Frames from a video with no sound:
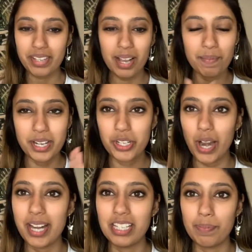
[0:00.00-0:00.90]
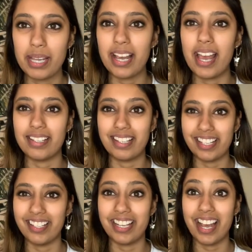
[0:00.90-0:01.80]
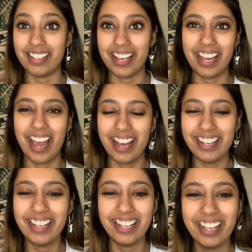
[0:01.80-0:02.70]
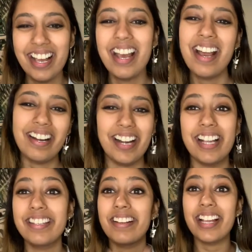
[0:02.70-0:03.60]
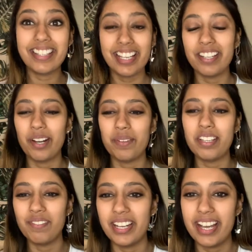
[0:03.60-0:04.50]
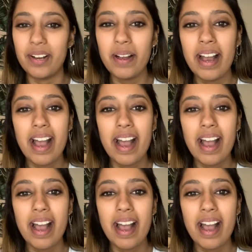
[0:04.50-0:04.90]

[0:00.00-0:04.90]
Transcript: I'm going to try to speak as clearly as I can. All right, so let's get started with this video.